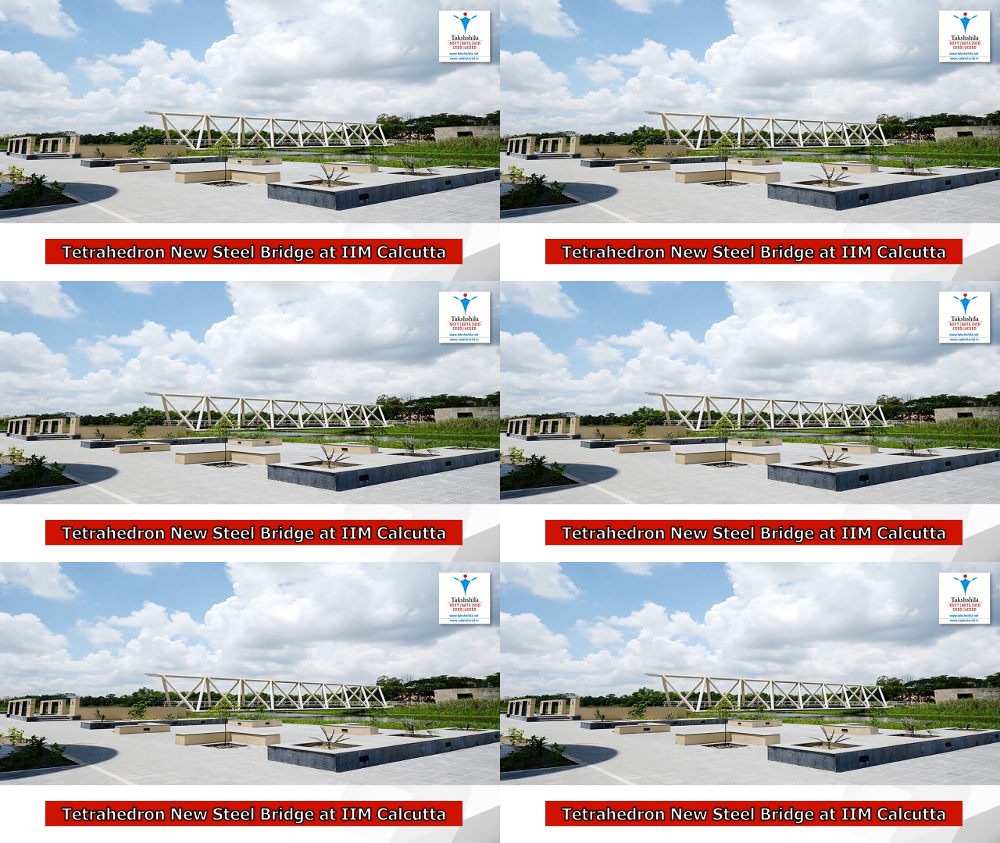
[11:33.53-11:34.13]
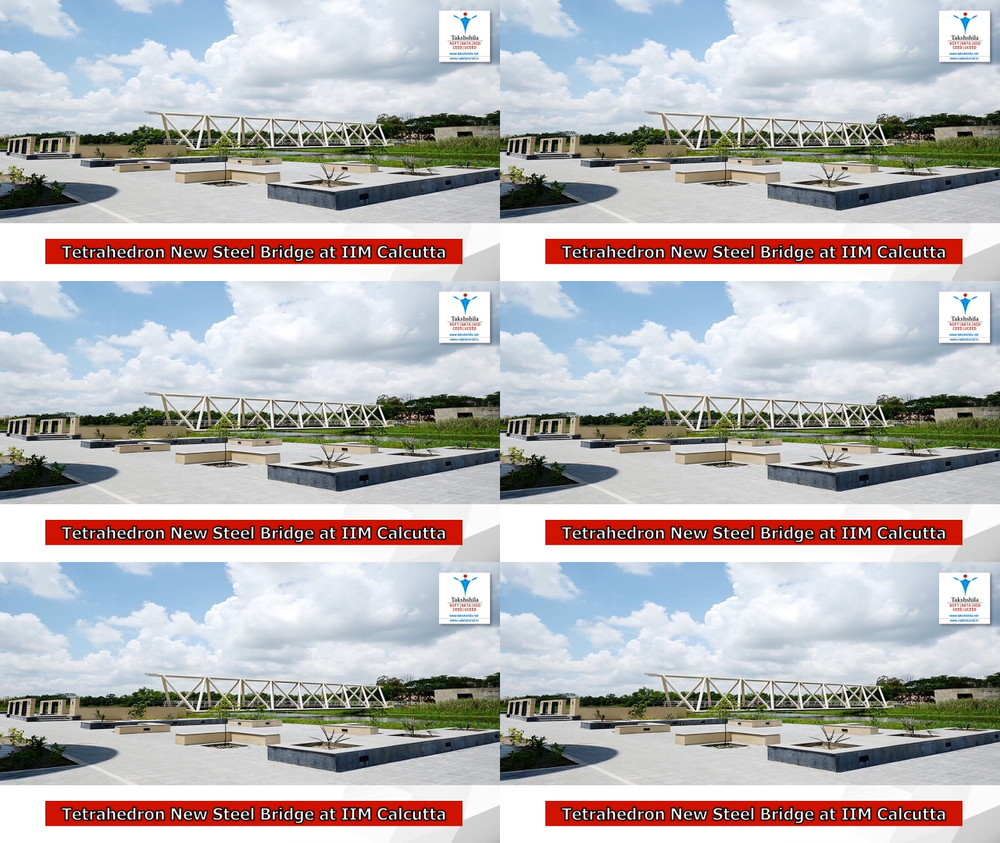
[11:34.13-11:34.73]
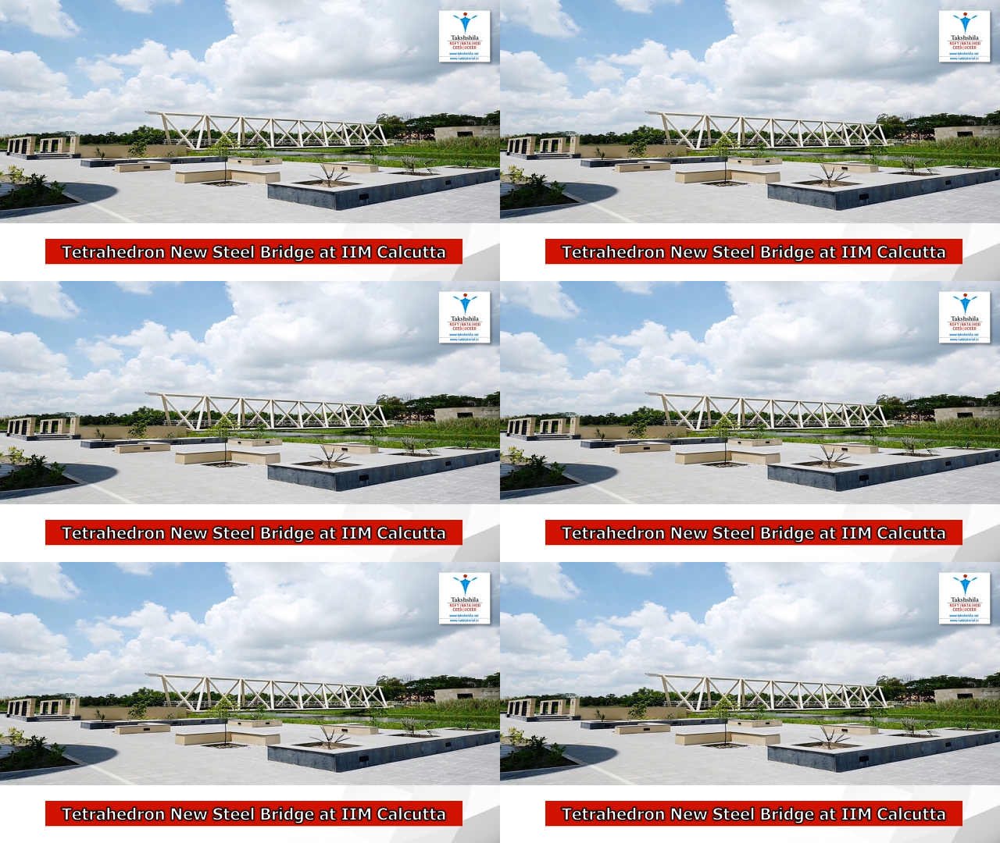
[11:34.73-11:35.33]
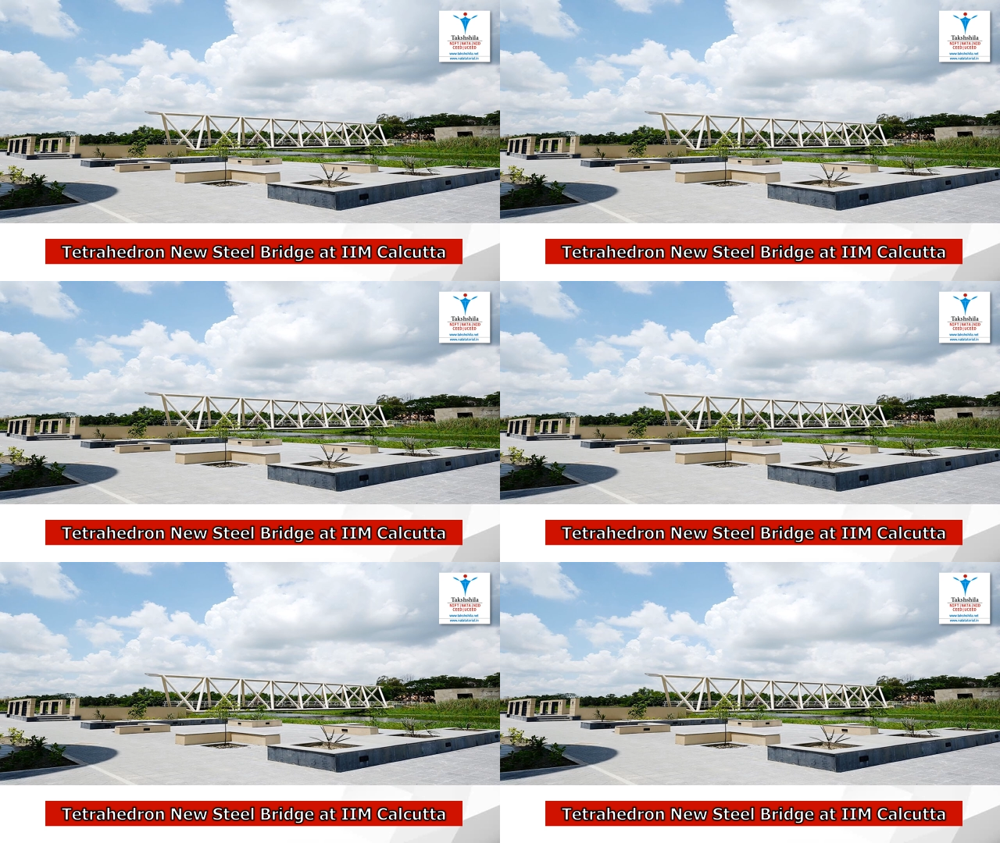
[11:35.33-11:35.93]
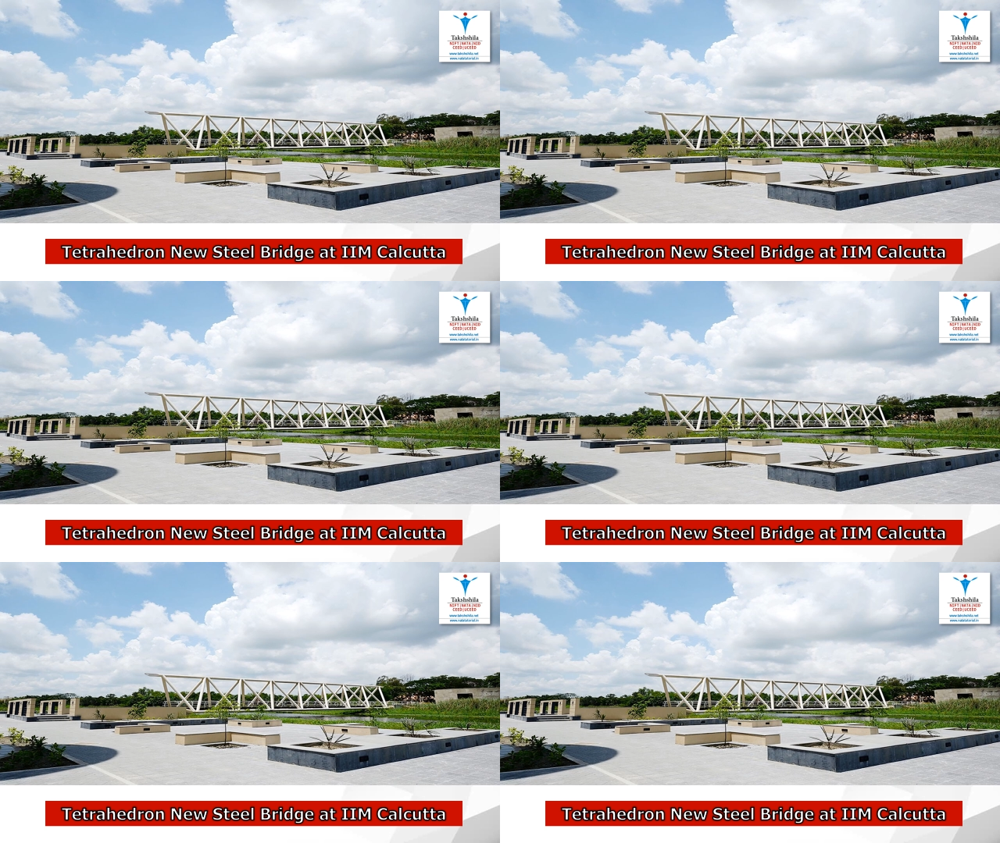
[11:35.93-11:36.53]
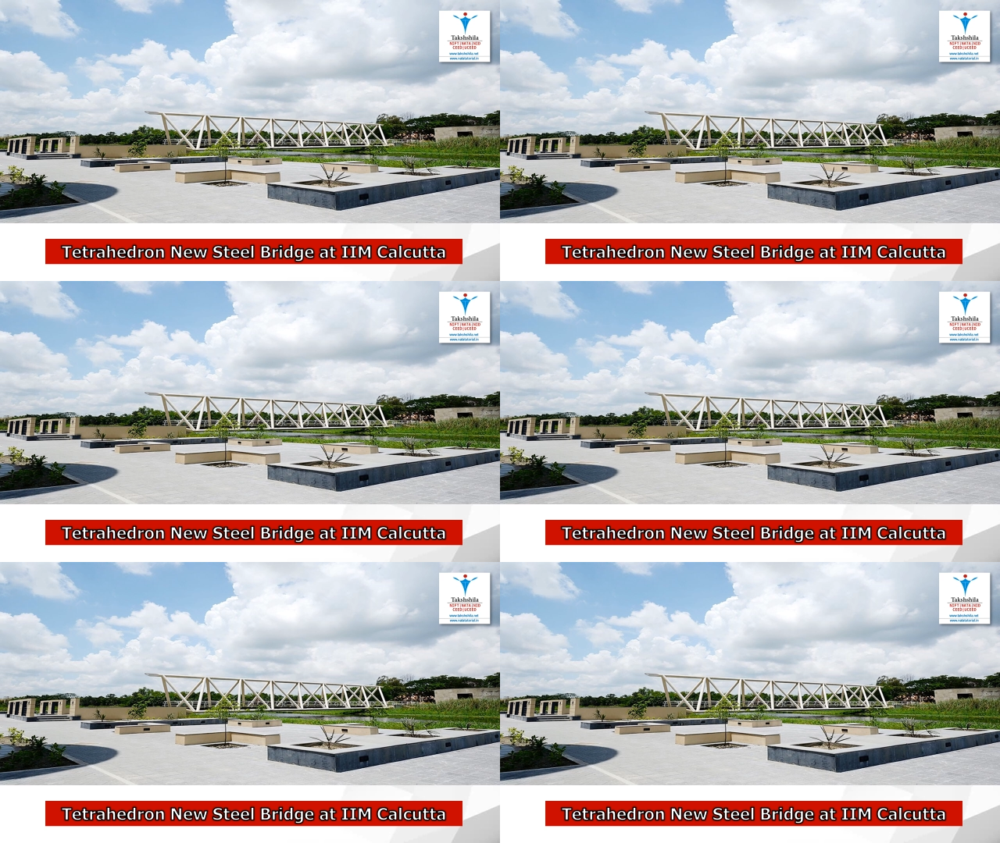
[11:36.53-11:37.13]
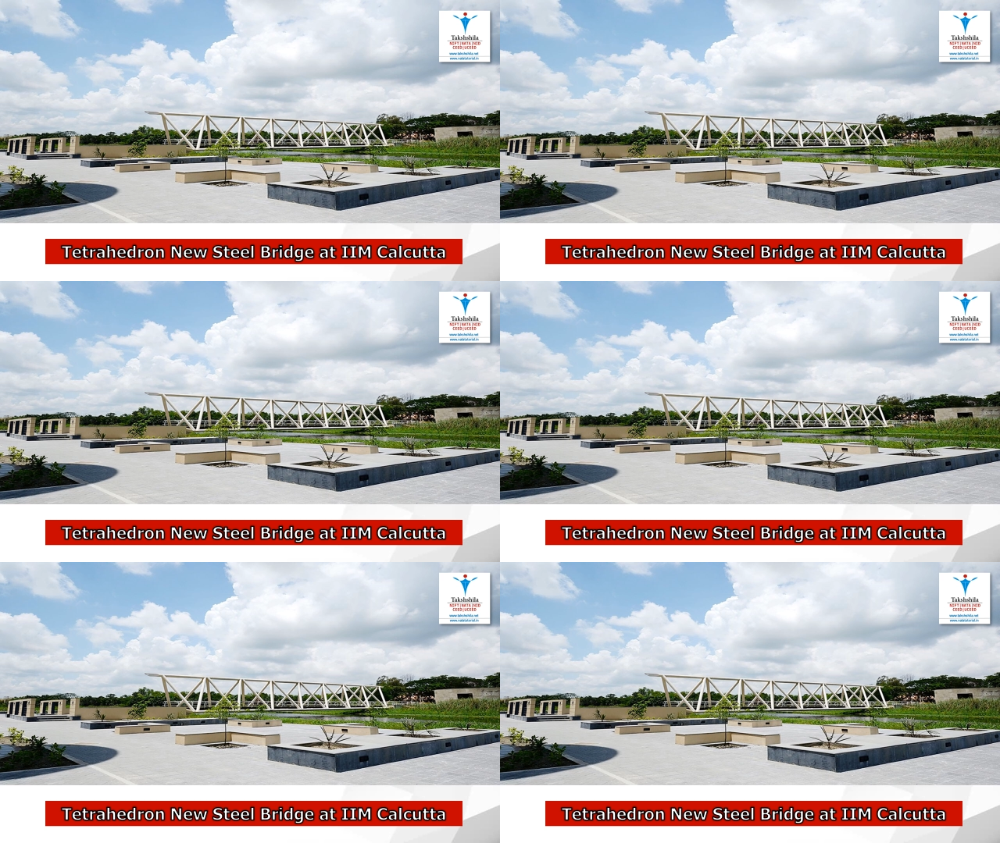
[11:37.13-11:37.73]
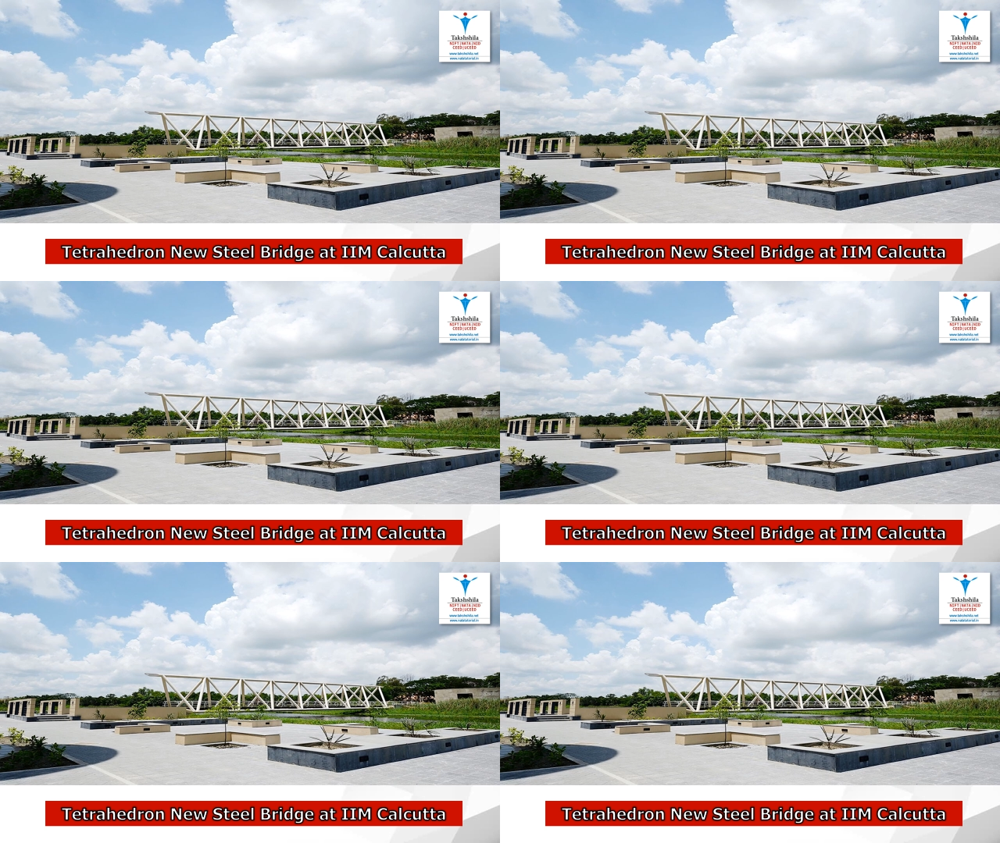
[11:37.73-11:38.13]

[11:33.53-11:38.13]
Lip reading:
[unreadable: no face in view]